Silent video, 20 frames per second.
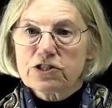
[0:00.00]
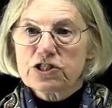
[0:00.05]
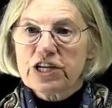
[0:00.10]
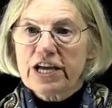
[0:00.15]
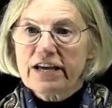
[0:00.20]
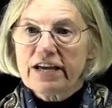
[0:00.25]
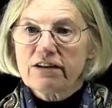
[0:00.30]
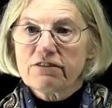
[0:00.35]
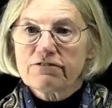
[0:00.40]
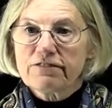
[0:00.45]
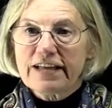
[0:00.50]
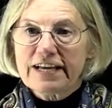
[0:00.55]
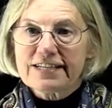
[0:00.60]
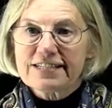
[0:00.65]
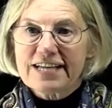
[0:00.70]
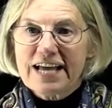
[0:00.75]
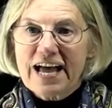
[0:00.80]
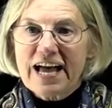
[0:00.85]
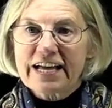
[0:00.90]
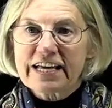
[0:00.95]
channel for that
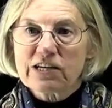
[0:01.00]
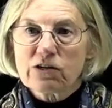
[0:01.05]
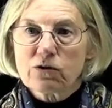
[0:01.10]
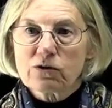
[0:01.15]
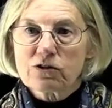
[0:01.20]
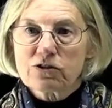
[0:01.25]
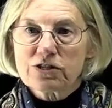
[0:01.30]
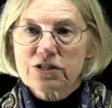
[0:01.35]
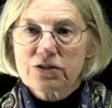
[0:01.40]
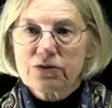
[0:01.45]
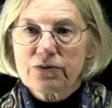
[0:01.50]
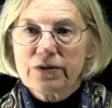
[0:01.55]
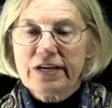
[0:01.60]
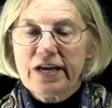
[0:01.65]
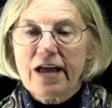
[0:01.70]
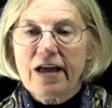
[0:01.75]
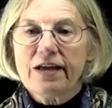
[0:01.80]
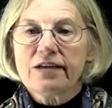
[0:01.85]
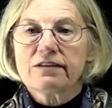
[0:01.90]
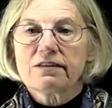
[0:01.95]
DAC in order to
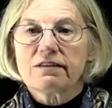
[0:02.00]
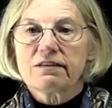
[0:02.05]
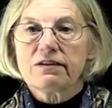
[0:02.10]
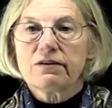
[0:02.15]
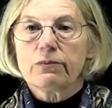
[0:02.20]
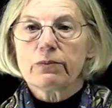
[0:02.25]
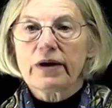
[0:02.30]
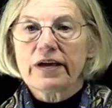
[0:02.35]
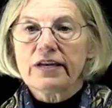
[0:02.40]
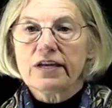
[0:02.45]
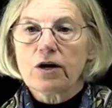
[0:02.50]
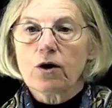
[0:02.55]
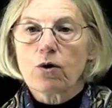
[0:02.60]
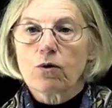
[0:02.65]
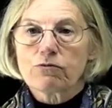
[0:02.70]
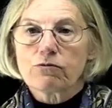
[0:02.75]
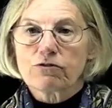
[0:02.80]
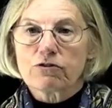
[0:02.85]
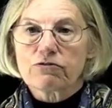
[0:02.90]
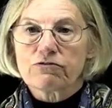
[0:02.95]
create the radio
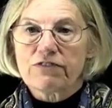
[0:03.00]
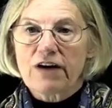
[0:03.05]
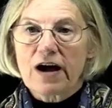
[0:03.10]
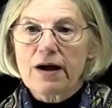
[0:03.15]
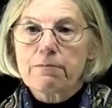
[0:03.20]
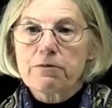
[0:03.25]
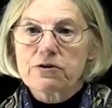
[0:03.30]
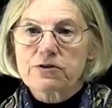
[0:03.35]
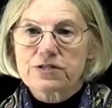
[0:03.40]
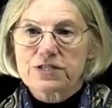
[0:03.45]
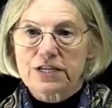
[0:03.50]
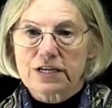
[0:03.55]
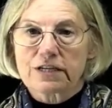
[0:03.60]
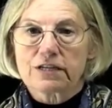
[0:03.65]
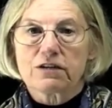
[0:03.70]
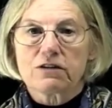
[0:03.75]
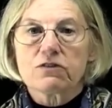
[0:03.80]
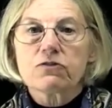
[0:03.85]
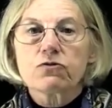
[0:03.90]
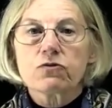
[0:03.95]
over fiber
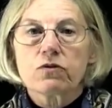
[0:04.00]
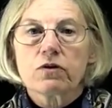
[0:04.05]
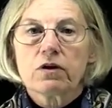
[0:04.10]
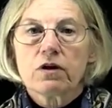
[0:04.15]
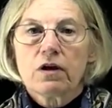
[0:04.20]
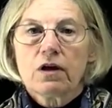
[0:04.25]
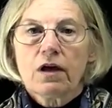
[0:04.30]
signals.